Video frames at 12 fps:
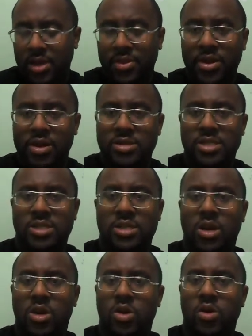There's a
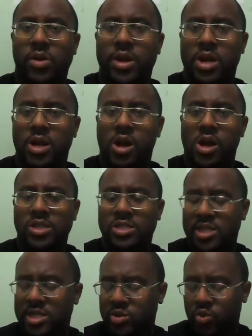song on here called
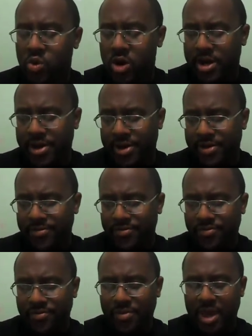Just Wanna,
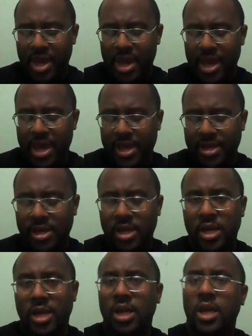and
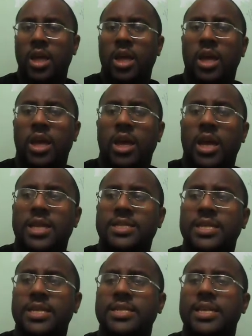it
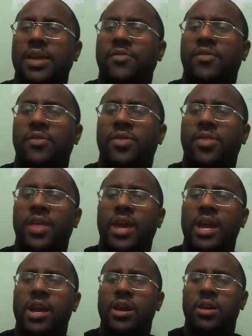seemed like from
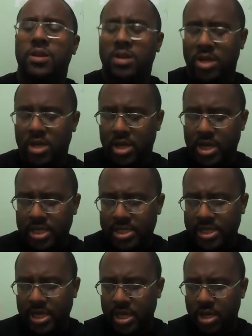there
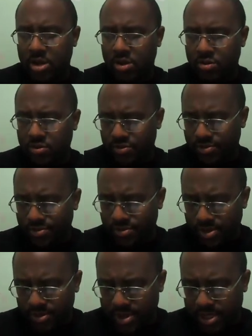until,
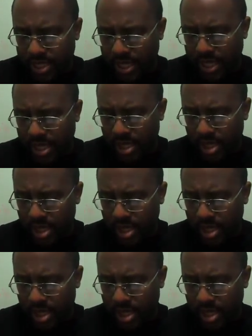let's see,